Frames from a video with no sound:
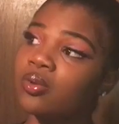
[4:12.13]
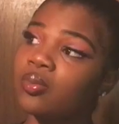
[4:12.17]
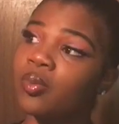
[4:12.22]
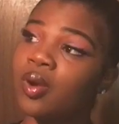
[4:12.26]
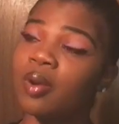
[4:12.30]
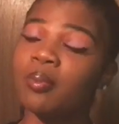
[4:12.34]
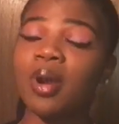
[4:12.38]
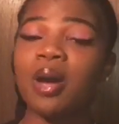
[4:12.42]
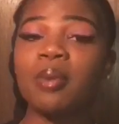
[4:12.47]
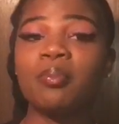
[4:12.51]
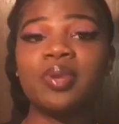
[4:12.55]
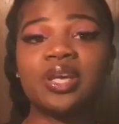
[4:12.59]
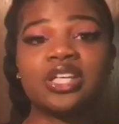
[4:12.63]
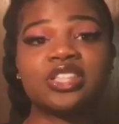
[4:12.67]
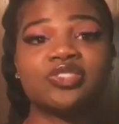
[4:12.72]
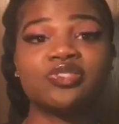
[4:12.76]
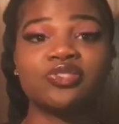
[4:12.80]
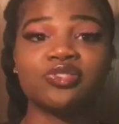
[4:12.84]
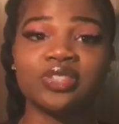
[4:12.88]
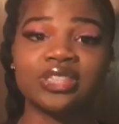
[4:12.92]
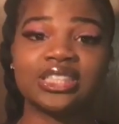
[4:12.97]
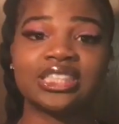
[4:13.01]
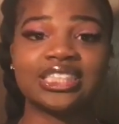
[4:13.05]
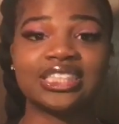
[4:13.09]
Well, my
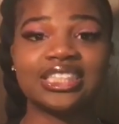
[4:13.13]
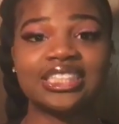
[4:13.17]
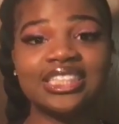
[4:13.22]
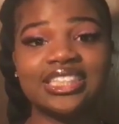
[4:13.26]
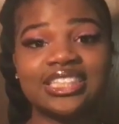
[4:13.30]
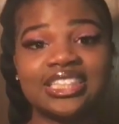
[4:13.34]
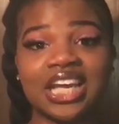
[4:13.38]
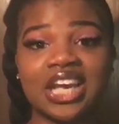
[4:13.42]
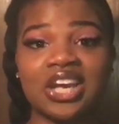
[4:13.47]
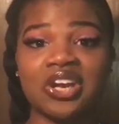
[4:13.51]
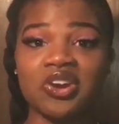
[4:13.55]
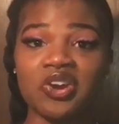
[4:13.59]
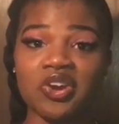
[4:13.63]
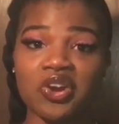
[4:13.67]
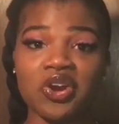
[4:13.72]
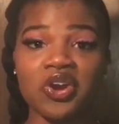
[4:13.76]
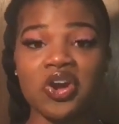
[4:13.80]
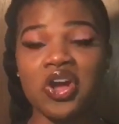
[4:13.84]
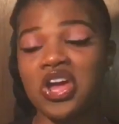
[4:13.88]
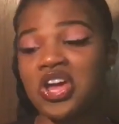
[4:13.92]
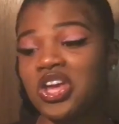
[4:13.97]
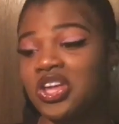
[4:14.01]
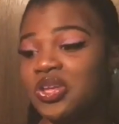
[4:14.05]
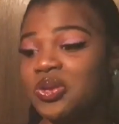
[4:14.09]
best friend, she said,
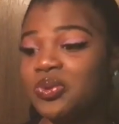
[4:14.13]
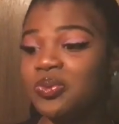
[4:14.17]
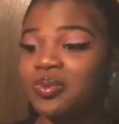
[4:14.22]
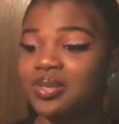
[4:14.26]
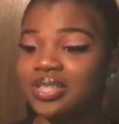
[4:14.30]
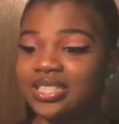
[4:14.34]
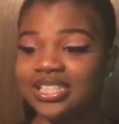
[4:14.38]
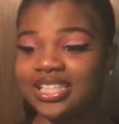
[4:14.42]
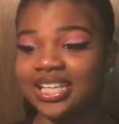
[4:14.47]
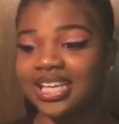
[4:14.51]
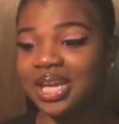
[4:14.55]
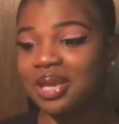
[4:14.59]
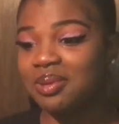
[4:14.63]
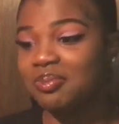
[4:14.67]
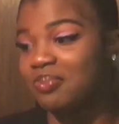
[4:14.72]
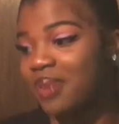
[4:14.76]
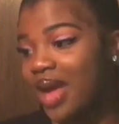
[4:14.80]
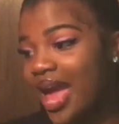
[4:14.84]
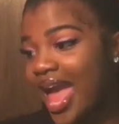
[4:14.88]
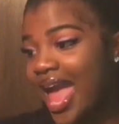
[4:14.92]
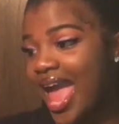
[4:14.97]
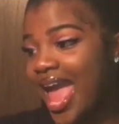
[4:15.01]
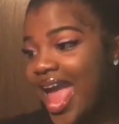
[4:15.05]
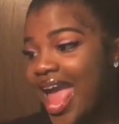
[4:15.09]
girl, you was looking
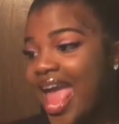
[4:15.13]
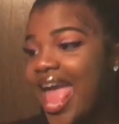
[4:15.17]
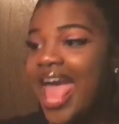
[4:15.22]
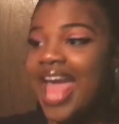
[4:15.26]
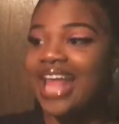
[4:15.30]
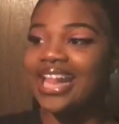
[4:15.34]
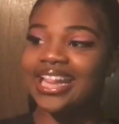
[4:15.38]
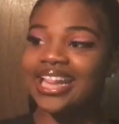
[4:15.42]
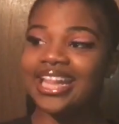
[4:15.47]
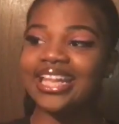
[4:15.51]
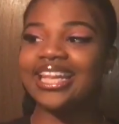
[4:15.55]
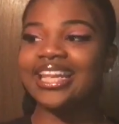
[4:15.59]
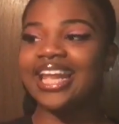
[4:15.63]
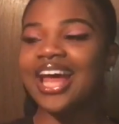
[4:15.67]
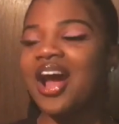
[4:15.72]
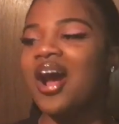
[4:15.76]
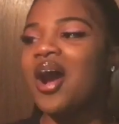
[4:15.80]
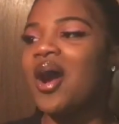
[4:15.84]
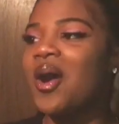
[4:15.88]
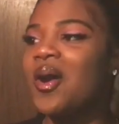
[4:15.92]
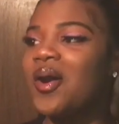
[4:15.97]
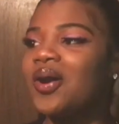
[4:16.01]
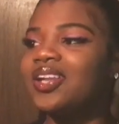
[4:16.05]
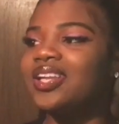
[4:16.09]
bad,
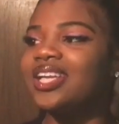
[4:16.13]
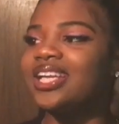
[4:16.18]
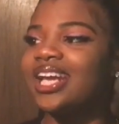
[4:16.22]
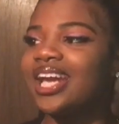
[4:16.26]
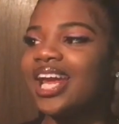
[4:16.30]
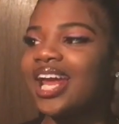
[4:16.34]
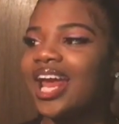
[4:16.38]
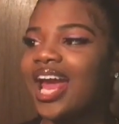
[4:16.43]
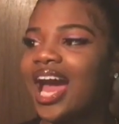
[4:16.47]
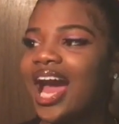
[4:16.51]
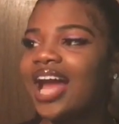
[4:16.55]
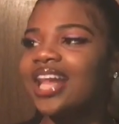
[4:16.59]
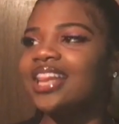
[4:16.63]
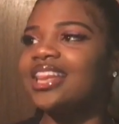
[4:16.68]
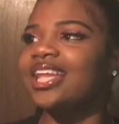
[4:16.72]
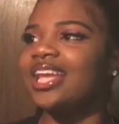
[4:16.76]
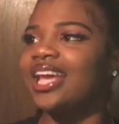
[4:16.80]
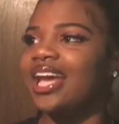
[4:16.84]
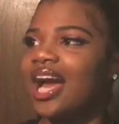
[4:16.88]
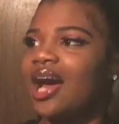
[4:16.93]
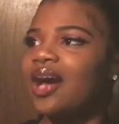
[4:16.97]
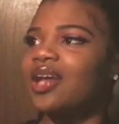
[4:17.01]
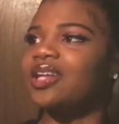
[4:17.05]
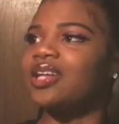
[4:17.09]
all of that. I
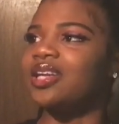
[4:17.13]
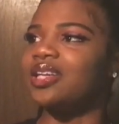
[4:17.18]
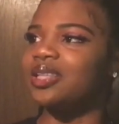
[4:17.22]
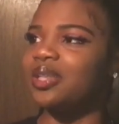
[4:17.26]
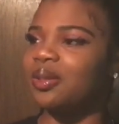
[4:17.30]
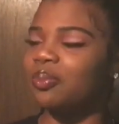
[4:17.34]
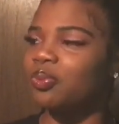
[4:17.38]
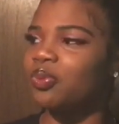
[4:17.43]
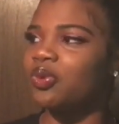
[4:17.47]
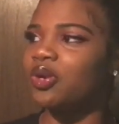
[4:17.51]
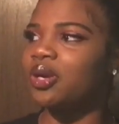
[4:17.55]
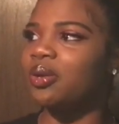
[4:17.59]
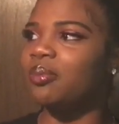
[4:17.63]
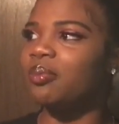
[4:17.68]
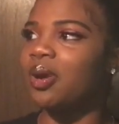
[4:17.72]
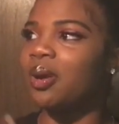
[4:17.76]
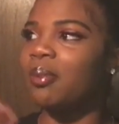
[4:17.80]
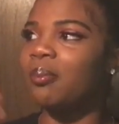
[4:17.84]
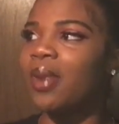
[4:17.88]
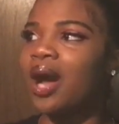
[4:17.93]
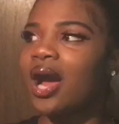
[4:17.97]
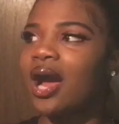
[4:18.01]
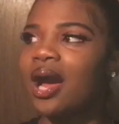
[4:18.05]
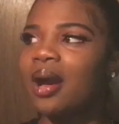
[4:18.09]
think I looked it pretty,
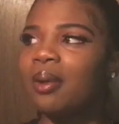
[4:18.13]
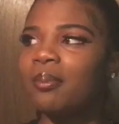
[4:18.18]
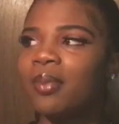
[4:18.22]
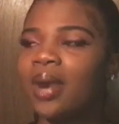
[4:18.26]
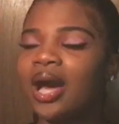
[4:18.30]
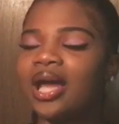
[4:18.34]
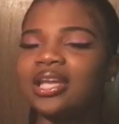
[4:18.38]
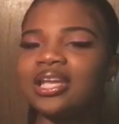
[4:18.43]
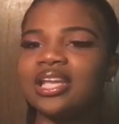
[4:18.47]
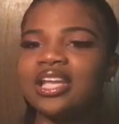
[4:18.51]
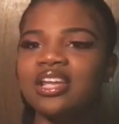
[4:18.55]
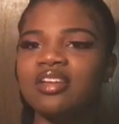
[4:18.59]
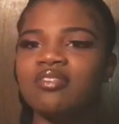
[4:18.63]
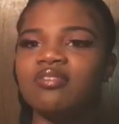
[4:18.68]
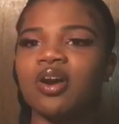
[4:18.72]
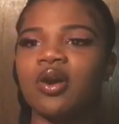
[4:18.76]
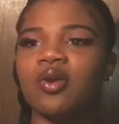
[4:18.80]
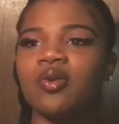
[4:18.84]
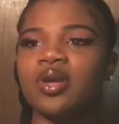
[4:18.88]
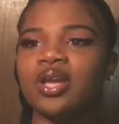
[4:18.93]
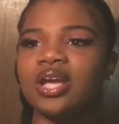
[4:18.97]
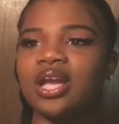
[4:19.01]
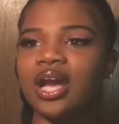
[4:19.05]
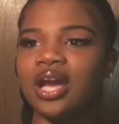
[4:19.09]
but my, my leave
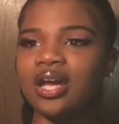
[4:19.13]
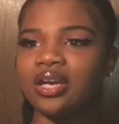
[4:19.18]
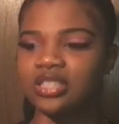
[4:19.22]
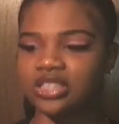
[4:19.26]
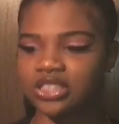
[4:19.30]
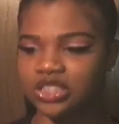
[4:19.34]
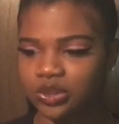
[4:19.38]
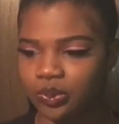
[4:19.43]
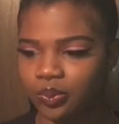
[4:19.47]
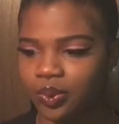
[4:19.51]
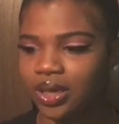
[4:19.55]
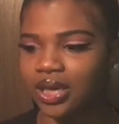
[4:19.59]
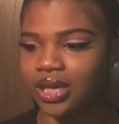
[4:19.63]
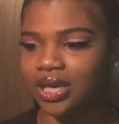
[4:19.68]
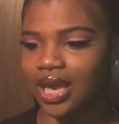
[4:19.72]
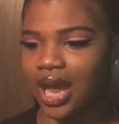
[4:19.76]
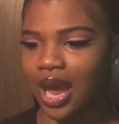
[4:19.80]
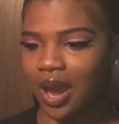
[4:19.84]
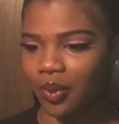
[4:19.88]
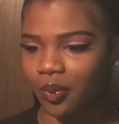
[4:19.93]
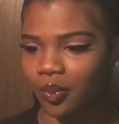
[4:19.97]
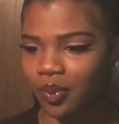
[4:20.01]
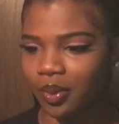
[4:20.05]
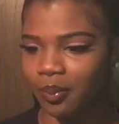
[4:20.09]
out, it kind of sweated
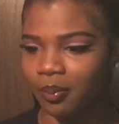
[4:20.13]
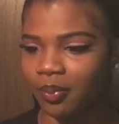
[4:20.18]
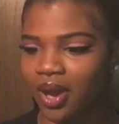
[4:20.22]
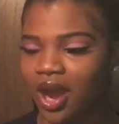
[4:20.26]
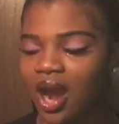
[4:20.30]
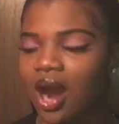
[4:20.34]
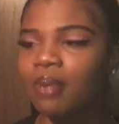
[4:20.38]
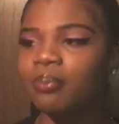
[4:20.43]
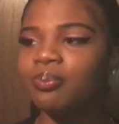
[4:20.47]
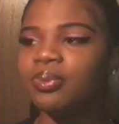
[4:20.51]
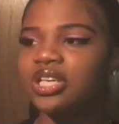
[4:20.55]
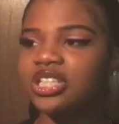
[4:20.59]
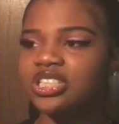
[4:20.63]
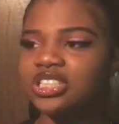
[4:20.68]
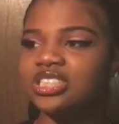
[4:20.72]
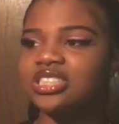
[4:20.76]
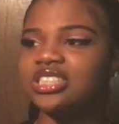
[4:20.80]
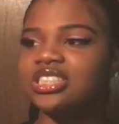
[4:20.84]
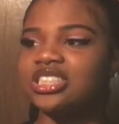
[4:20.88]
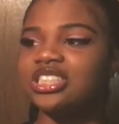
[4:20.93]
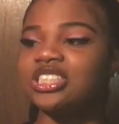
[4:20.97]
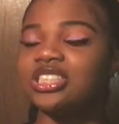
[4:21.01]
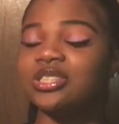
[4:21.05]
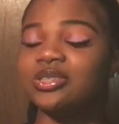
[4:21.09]
out. But our
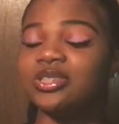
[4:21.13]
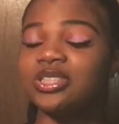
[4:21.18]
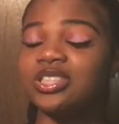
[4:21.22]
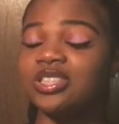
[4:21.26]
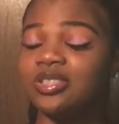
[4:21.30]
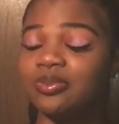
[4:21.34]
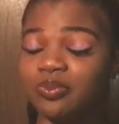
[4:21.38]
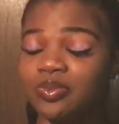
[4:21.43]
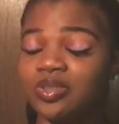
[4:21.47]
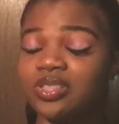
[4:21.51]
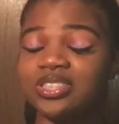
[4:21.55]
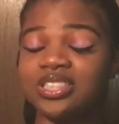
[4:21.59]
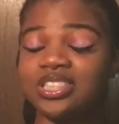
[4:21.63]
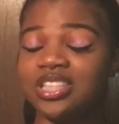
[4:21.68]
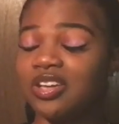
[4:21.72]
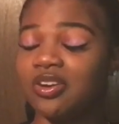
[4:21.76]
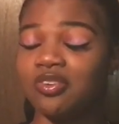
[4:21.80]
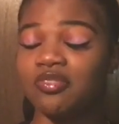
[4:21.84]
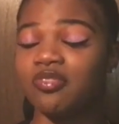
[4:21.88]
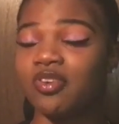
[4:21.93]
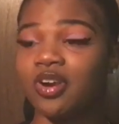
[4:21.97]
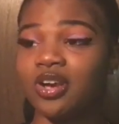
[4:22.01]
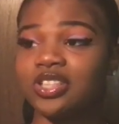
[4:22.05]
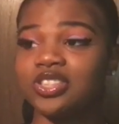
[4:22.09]
pictures and shit was
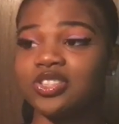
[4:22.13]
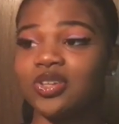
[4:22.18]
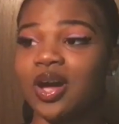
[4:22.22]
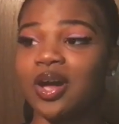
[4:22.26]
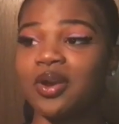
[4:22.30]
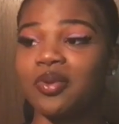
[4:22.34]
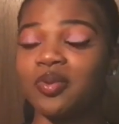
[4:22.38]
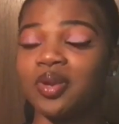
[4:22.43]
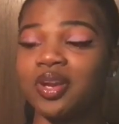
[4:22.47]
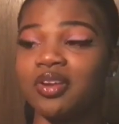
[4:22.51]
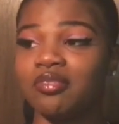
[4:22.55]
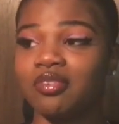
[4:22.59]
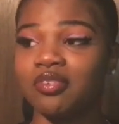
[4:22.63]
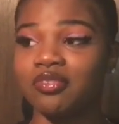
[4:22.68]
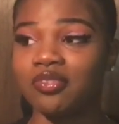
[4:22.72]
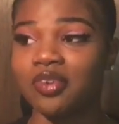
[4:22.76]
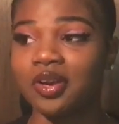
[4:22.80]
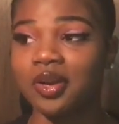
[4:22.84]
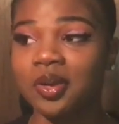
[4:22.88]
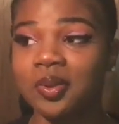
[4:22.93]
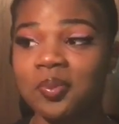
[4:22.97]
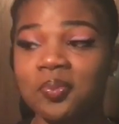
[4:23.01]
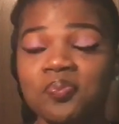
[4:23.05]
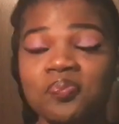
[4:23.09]
still fire, so I don't give a
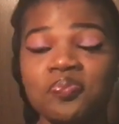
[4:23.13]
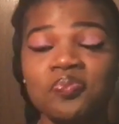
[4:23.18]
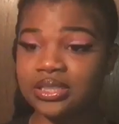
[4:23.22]
fuck.